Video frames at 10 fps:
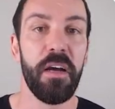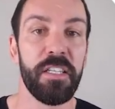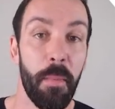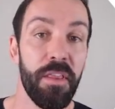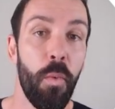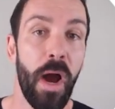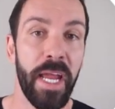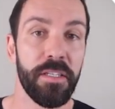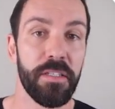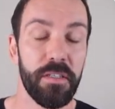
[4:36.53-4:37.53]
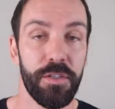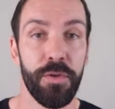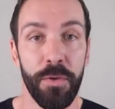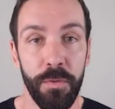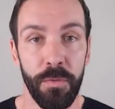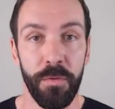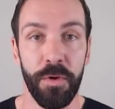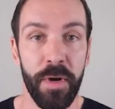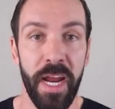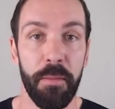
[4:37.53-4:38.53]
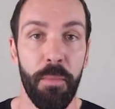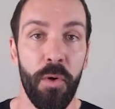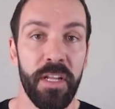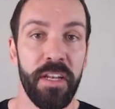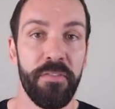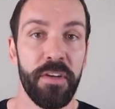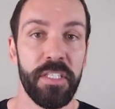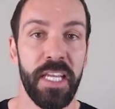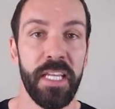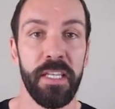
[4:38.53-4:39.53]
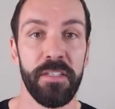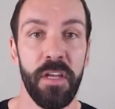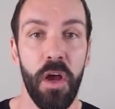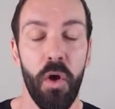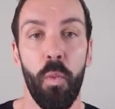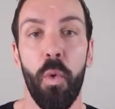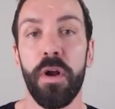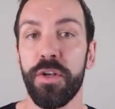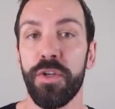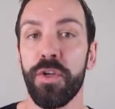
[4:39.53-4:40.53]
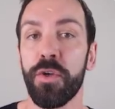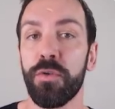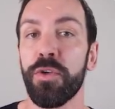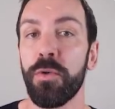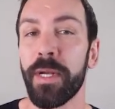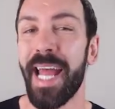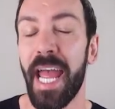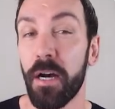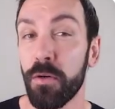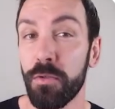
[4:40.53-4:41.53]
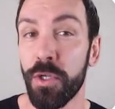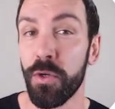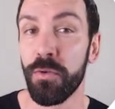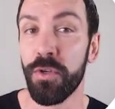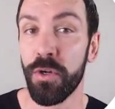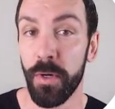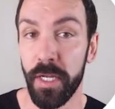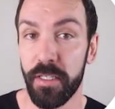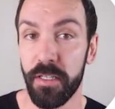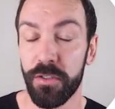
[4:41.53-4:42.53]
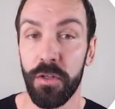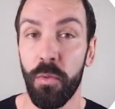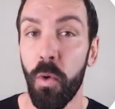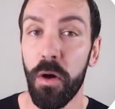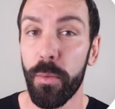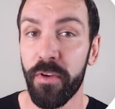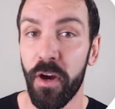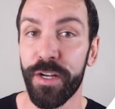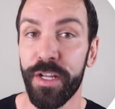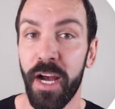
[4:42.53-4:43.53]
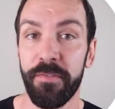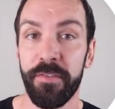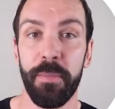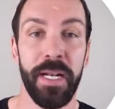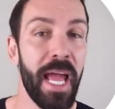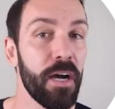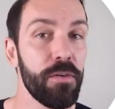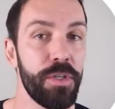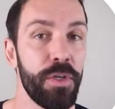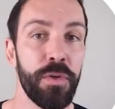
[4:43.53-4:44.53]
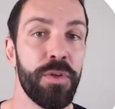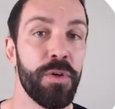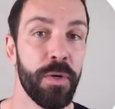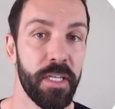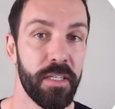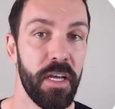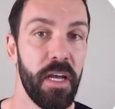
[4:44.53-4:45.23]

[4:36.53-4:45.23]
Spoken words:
Some other ways to create a point of difference is, what do you do and how do you do it? So the what we've kind of covered, but how do you do it?